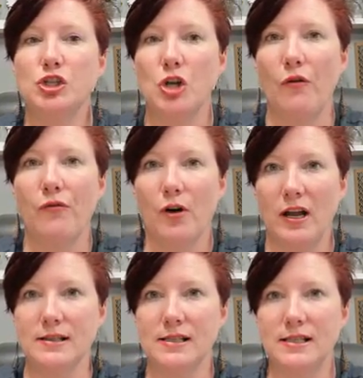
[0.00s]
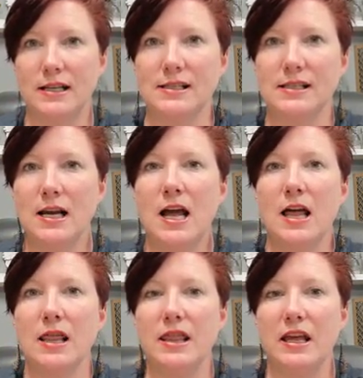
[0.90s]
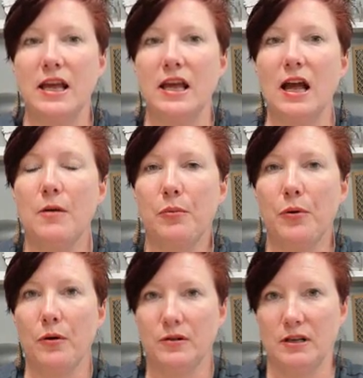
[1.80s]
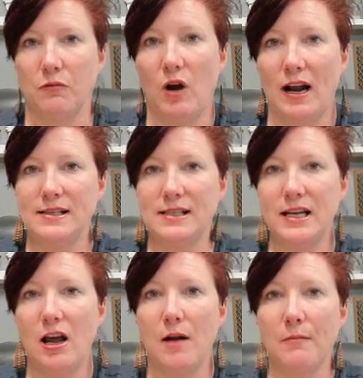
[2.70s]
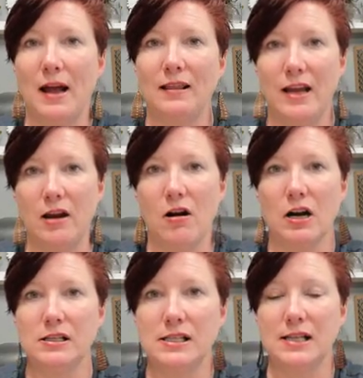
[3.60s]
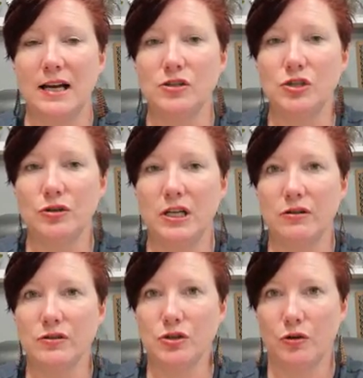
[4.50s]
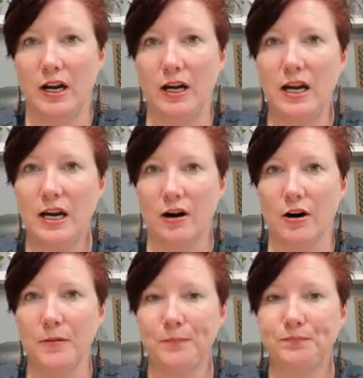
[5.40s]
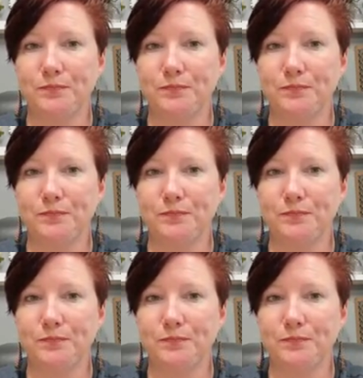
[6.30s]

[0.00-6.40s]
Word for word: So for instance, the, the what I see on my Leonardo Design Studio screen here